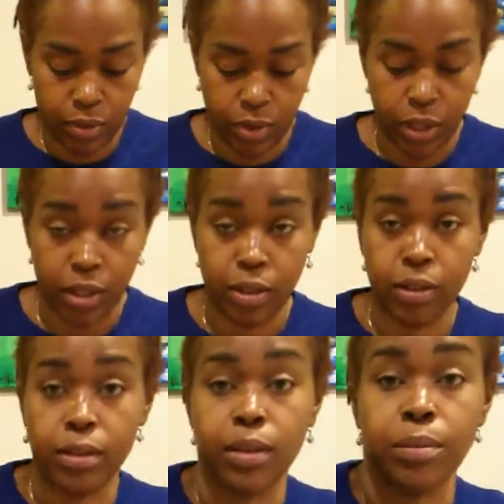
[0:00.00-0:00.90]
Okay,
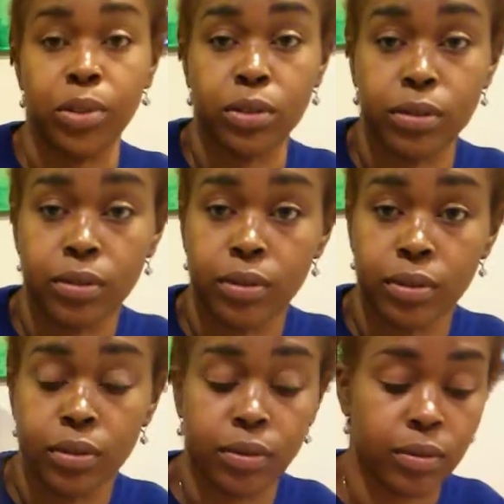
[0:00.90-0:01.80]
the Moon,
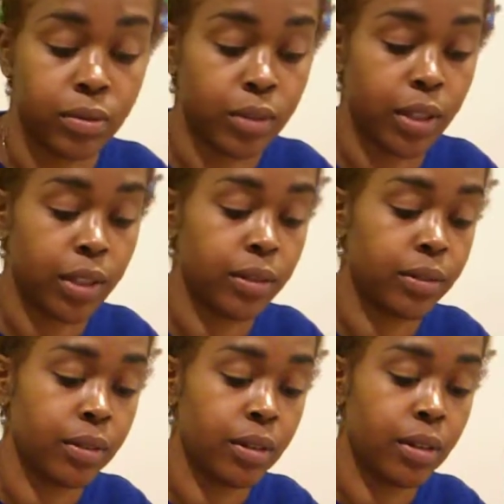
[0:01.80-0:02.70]
right?
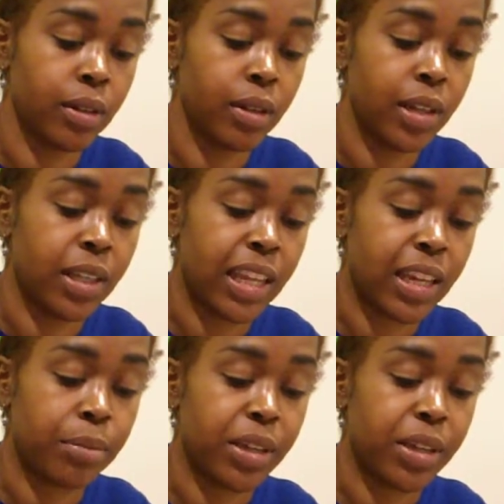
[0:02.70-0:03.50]
They could